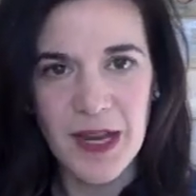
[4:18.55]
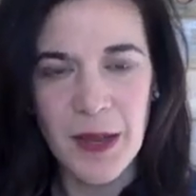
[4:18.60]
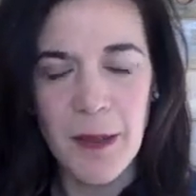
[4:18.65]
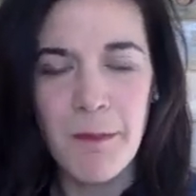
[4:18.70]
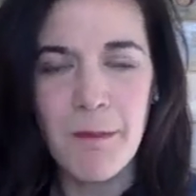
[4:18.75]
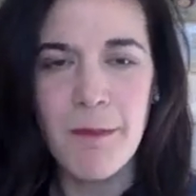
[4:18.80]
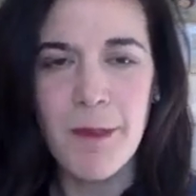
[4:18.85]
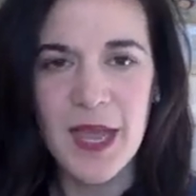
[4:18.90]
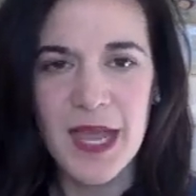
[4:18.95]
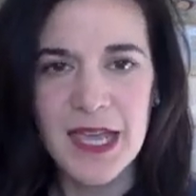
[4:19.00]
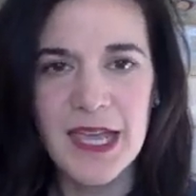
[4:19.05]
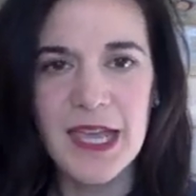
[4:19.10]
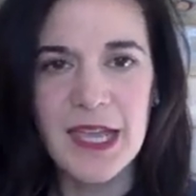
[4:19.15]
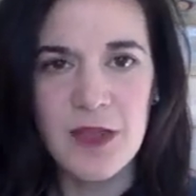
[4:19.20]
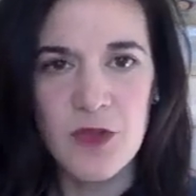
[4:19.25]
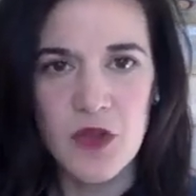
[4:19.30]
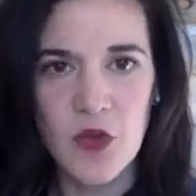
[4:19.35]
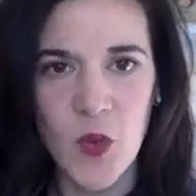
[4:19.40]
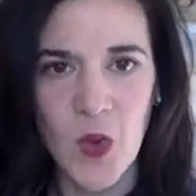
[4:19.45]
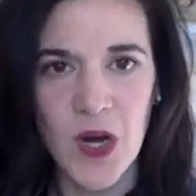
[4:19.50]
make it
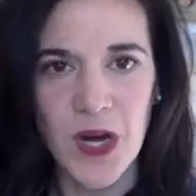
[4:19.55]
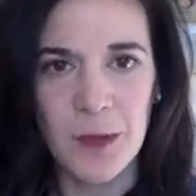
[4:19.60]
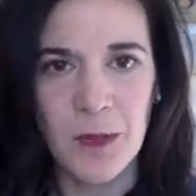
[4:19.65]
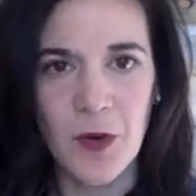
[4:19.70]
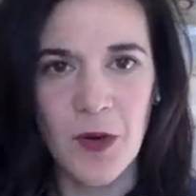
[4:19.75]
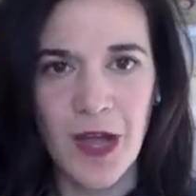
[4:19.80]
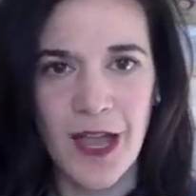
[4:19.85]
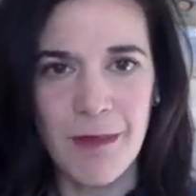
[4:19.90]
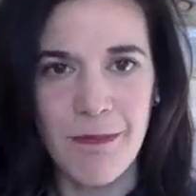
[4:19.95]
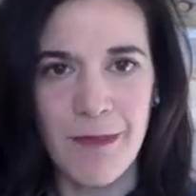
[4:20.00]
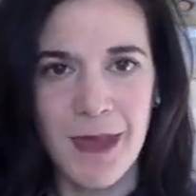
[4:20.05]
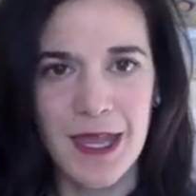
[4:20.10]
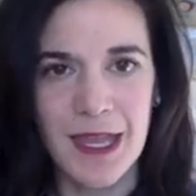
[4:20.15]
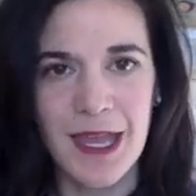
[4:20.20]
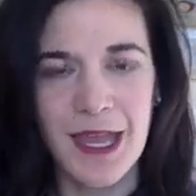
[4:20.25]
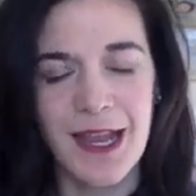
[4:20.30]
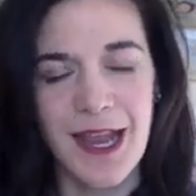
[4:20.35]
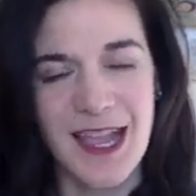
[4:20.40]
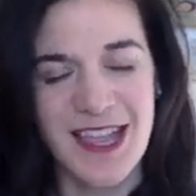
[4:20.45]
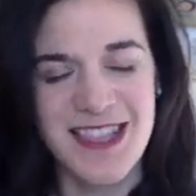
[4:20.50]
enjoyable, and make it
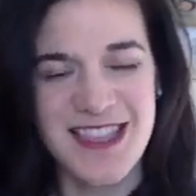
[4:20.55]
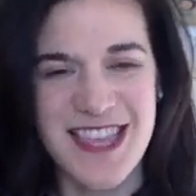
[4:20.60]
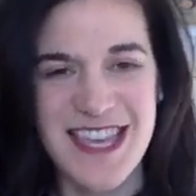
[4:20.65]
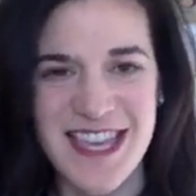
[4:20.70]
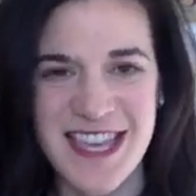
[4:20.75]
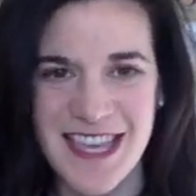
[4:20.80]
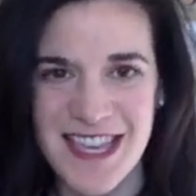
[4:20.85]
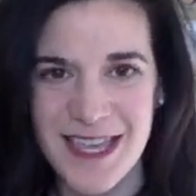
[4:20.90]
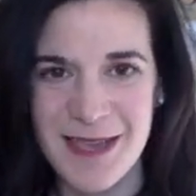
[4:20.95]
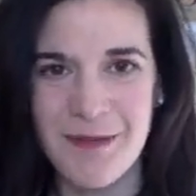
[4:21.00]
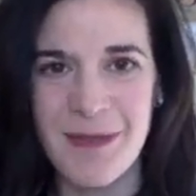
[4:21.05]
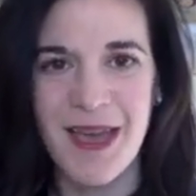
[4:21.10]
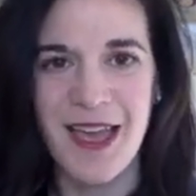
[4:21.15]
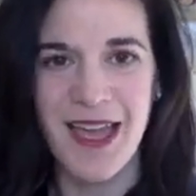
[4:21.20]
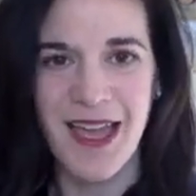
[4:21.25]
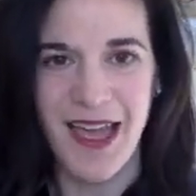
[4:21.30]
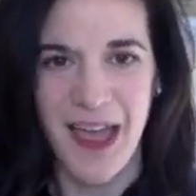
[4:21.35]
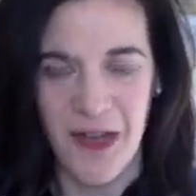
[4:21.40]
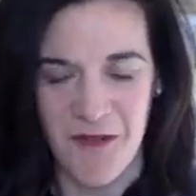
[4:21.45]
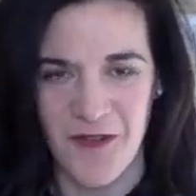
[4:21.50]
a team
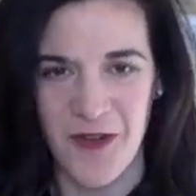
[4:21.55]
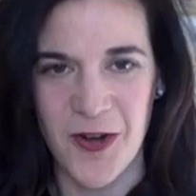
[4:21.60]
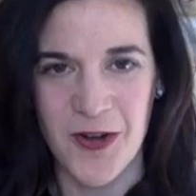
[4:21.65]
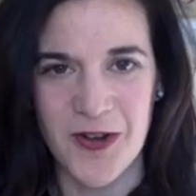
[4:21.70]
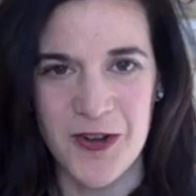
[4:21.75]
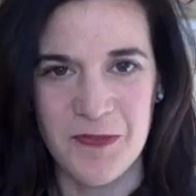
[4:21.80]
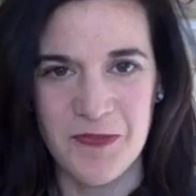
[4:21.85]
effort.